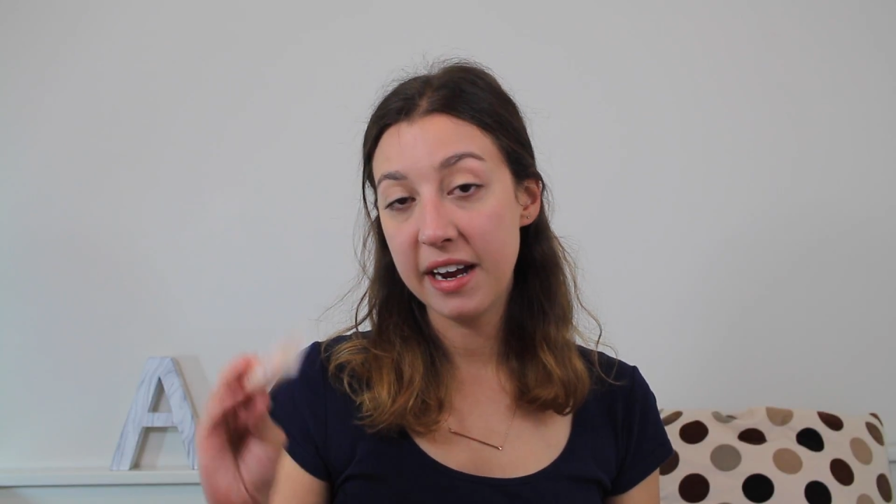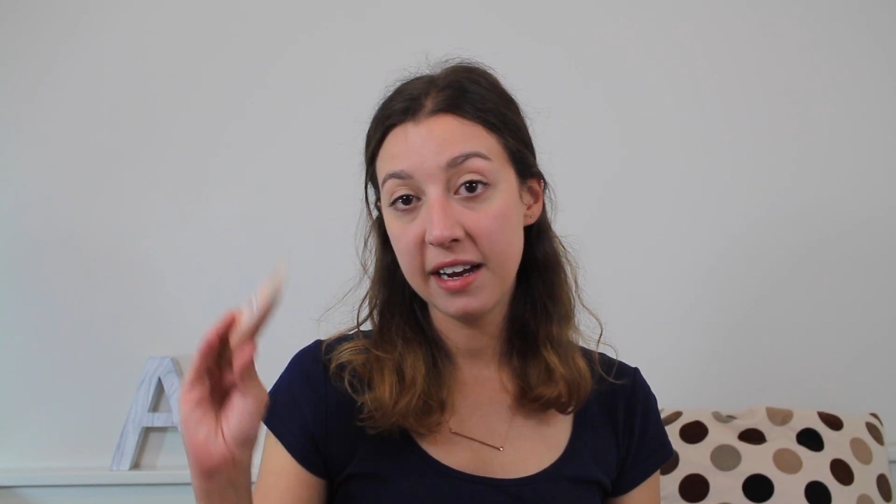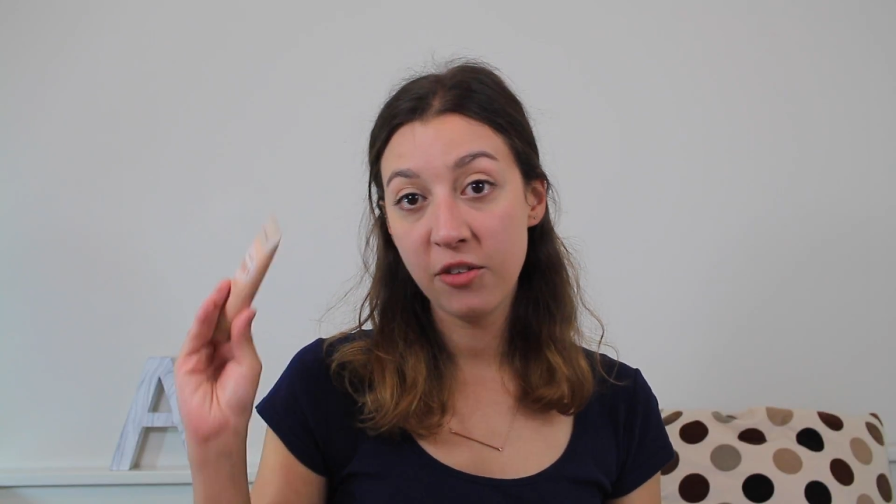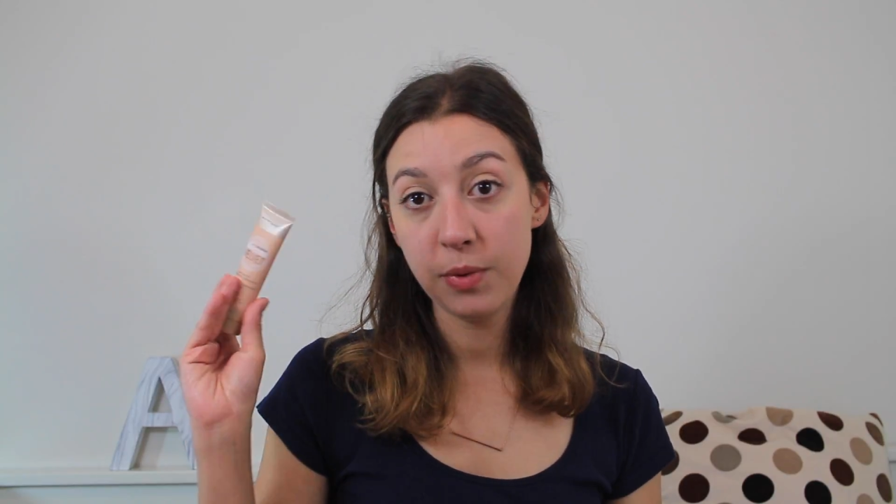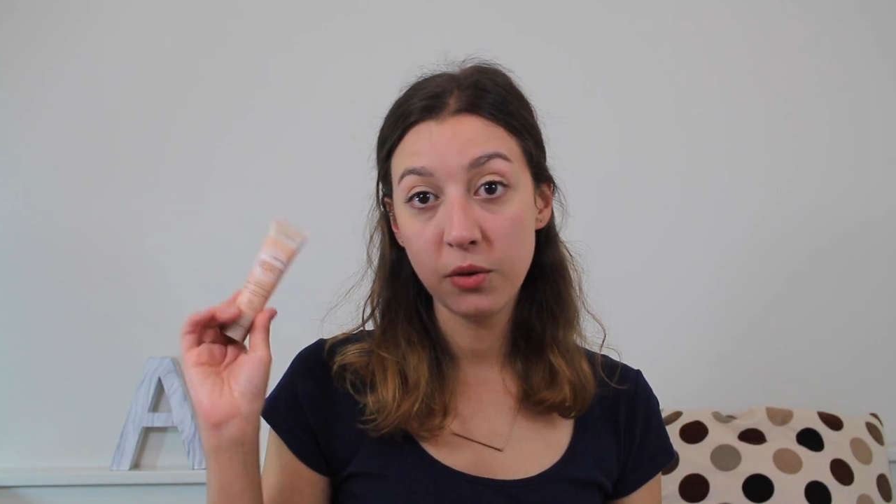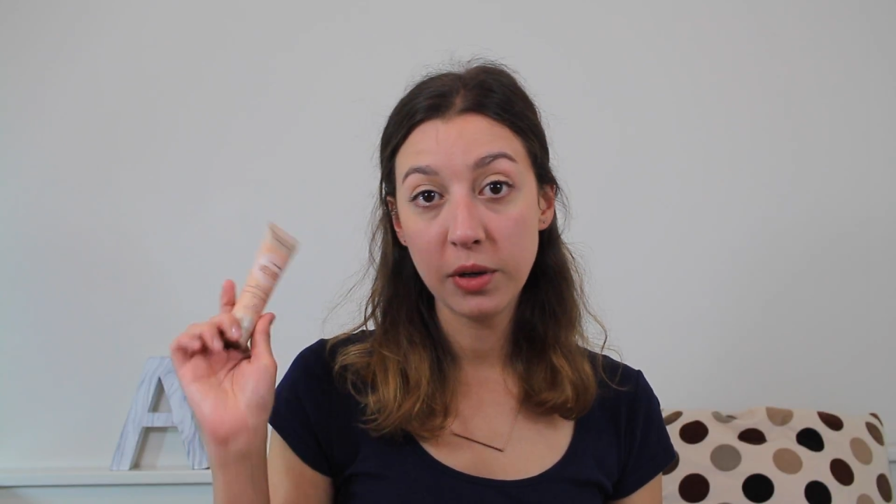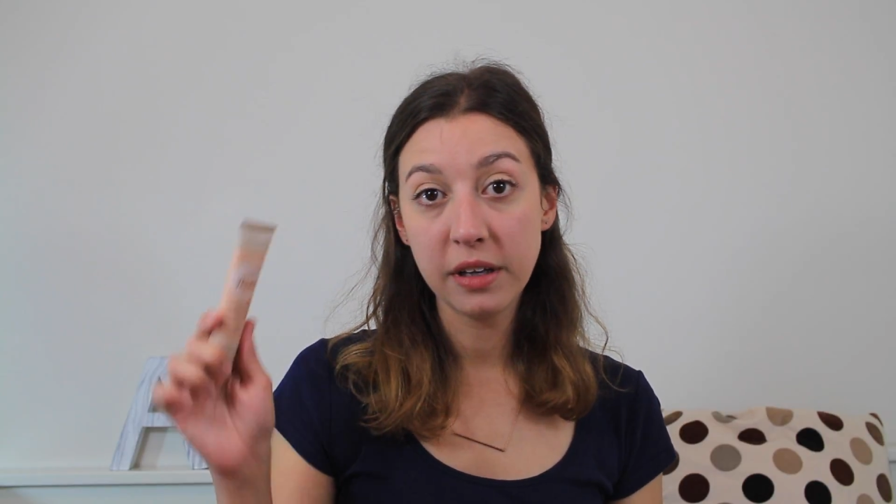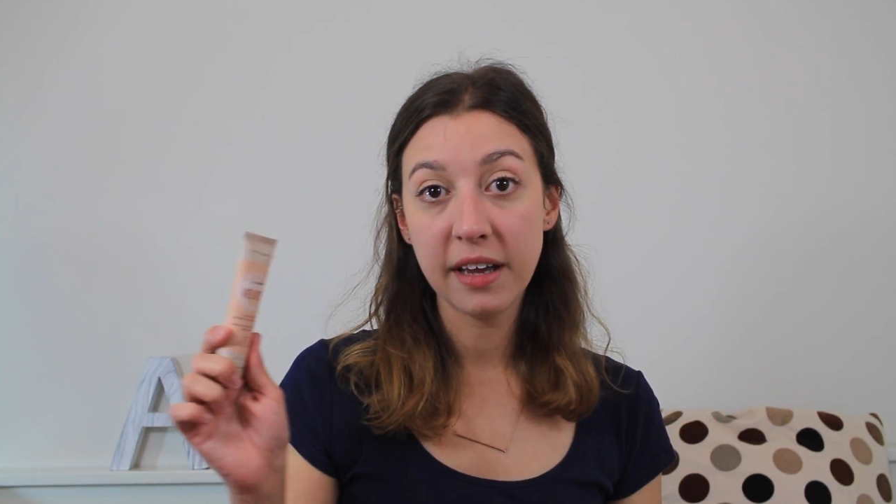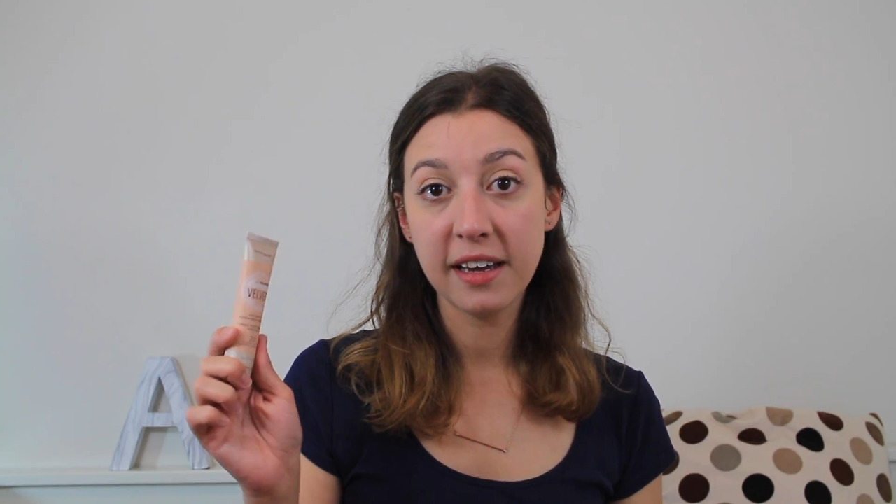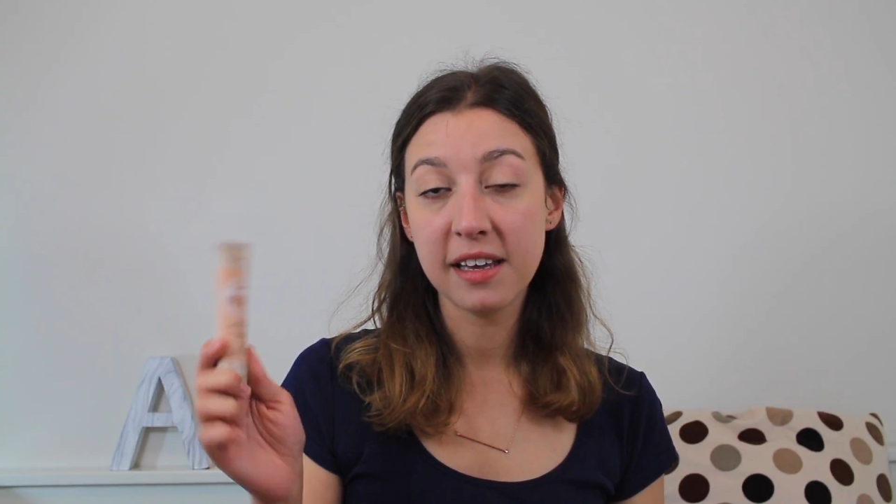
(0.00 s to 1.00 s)
I have been
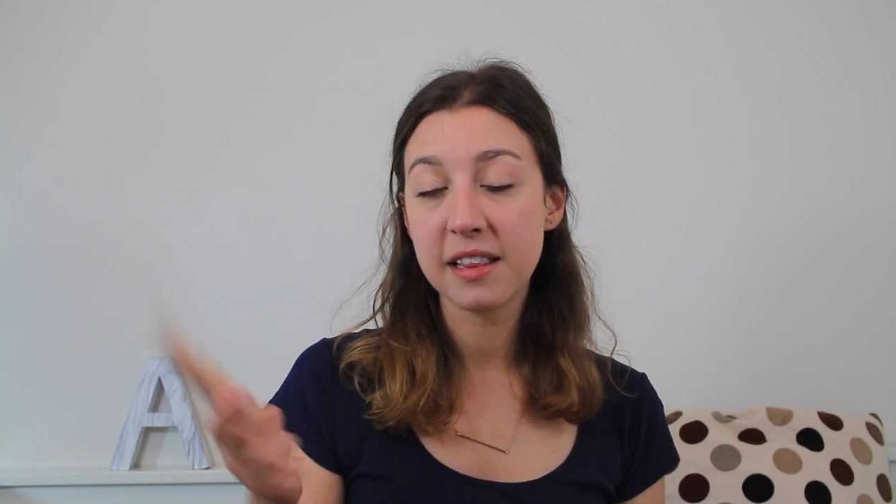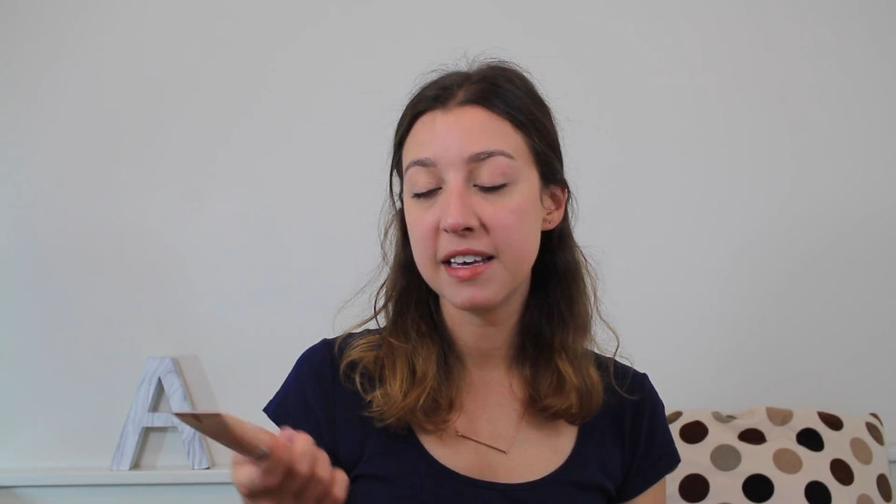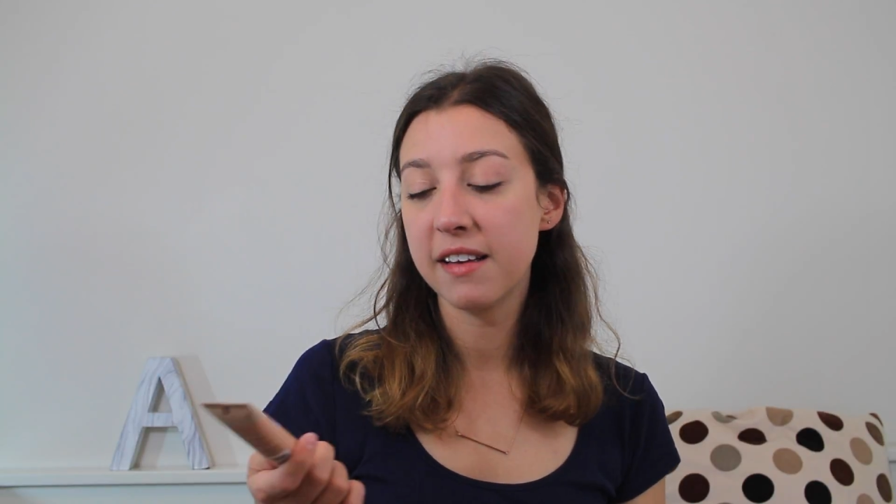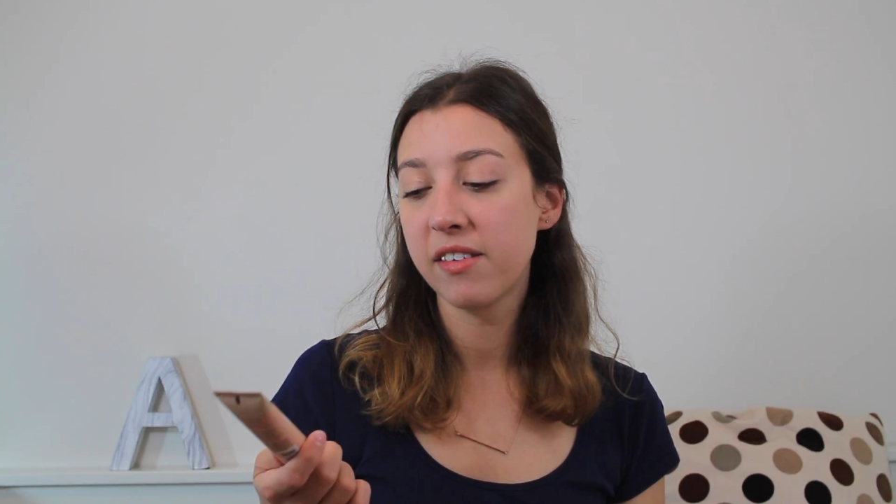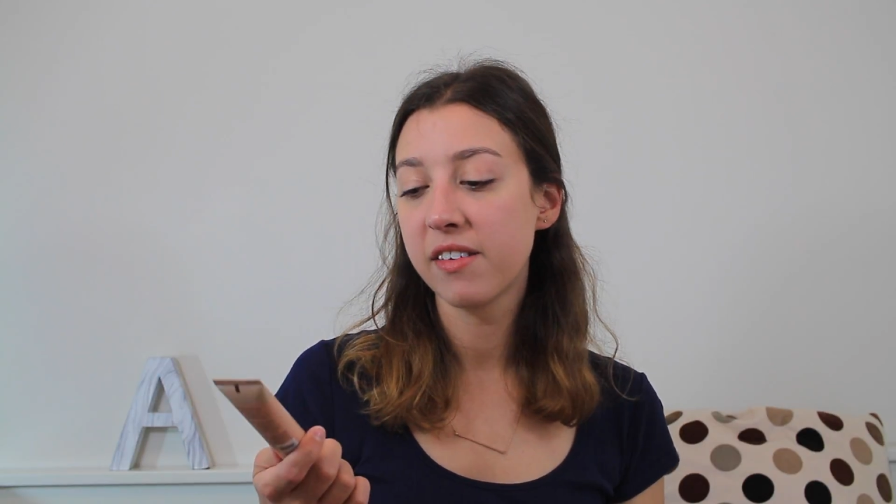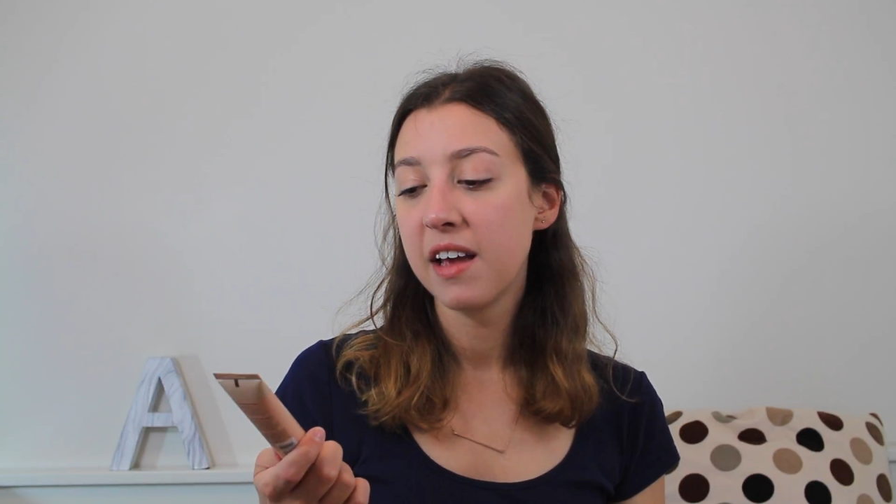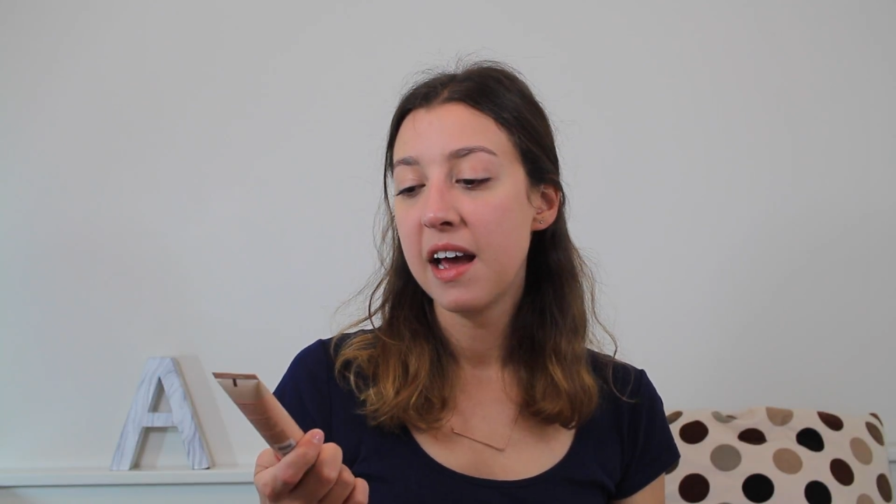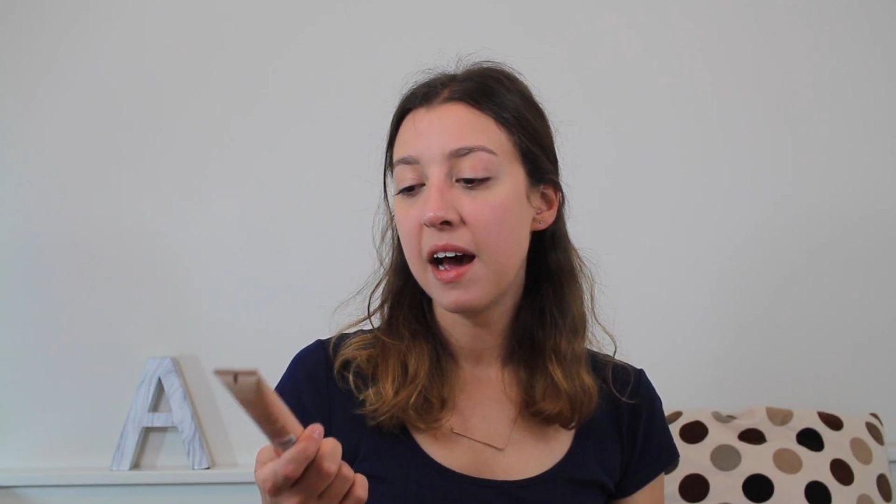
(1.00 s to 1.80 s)
really liking this.